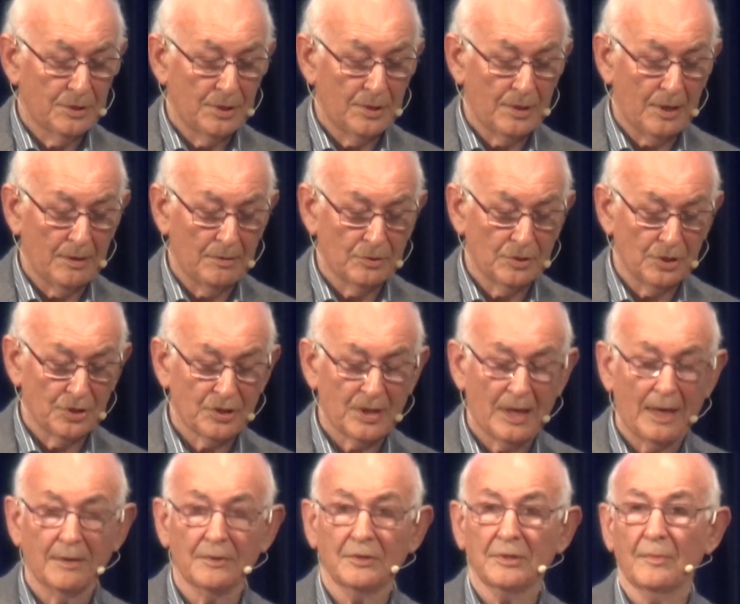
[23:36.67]
to know just
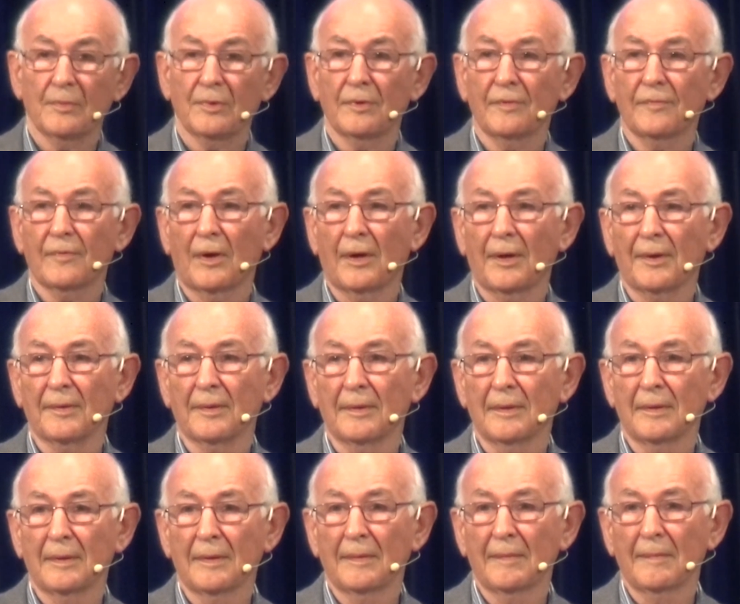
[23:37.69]
how to move on
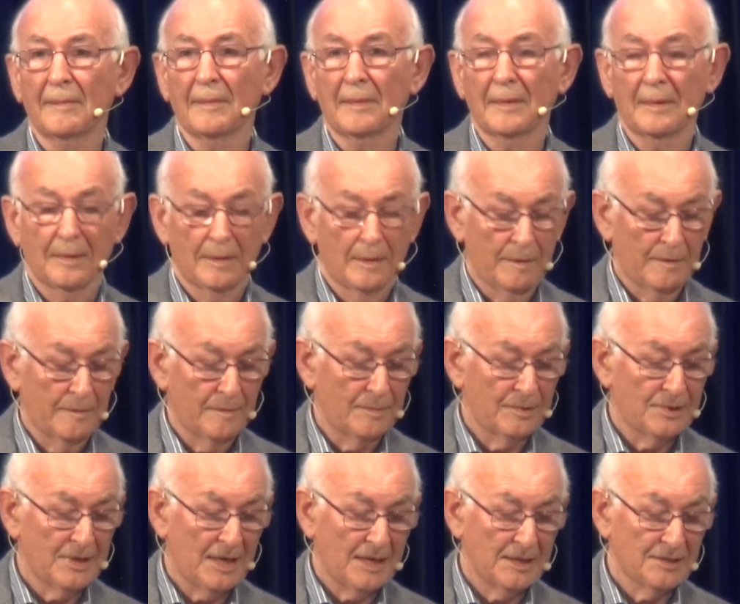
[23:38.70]

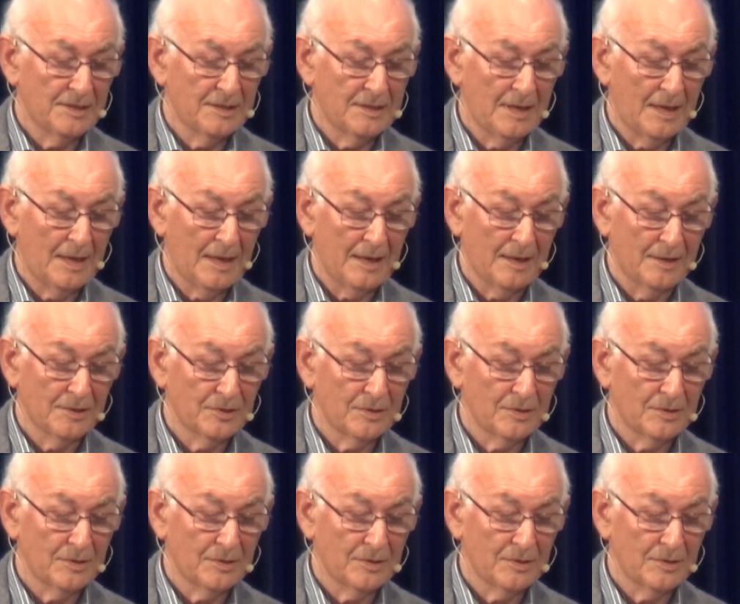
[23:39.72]
from day to day.